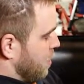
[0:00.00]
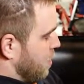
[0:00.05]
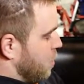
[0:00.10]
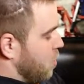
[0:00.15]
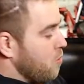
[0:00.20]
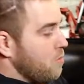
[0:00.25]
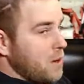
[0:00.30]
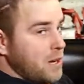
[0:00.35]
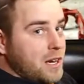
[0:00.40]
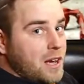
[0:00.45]
Oh
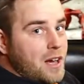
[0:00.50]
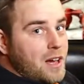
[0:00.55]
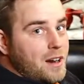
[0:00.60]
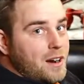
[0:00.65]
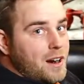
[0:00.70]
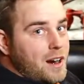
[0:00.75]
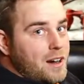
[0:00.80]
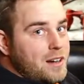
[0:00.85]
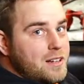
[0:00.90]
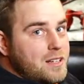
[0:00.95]
my god,
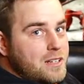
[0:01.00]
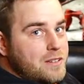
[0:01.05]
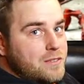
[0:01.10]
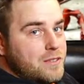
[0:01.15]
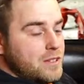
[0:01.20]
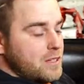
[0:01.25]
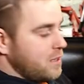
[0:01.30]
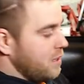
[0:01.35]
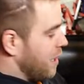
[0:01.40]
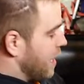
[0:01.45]
I could
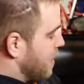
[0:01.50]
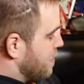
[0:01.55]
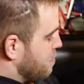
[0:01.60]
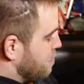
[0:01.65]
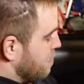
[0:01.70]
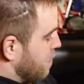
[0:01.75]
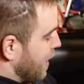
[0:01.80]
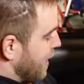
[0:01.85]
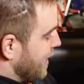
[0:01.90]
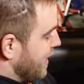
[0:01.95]
even, like,
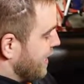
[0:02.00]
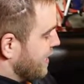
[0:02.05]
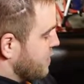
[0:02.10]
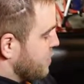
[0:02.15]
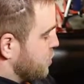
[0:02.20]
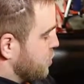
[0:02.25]
my knee is